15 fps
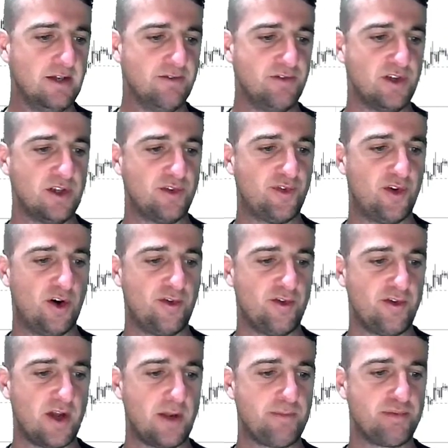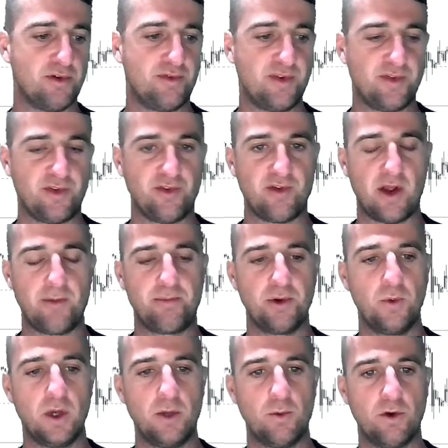the 4th of April, 5th of April,
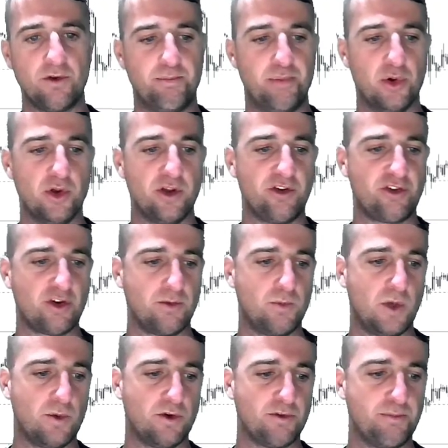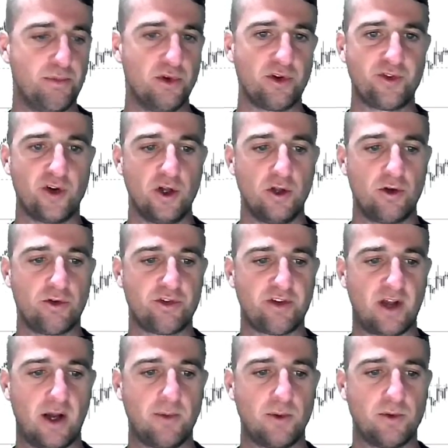we was bullish. And we was bullish for a long
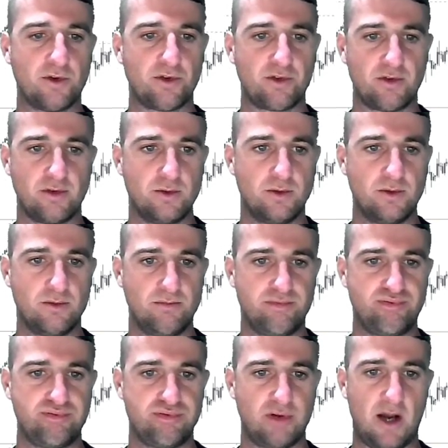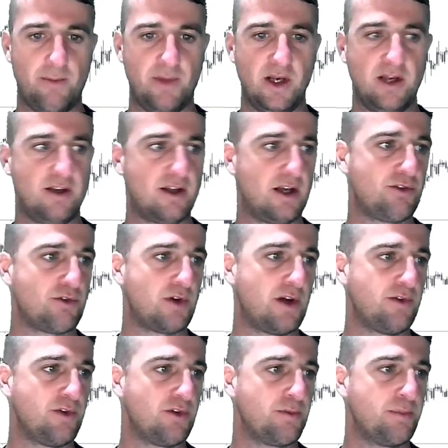time. We was, how many days, right,
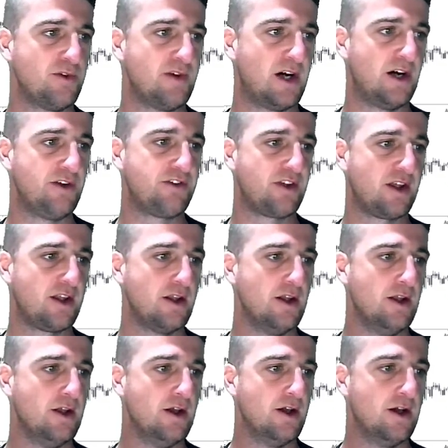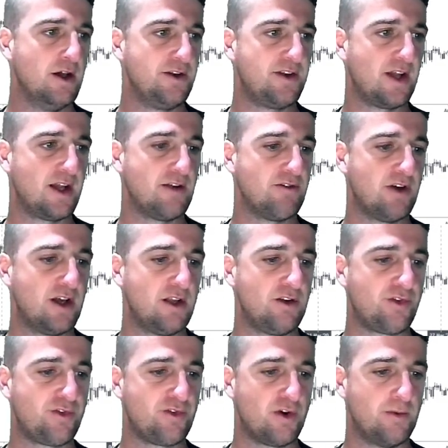if we just put that as a, a date
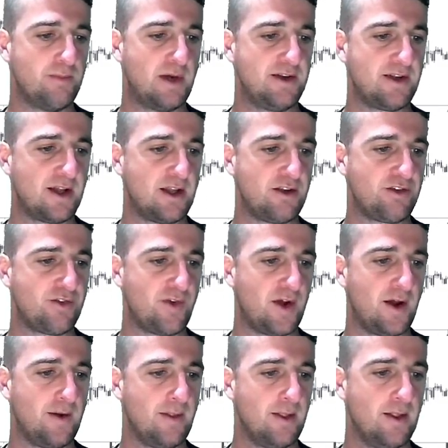range from that date there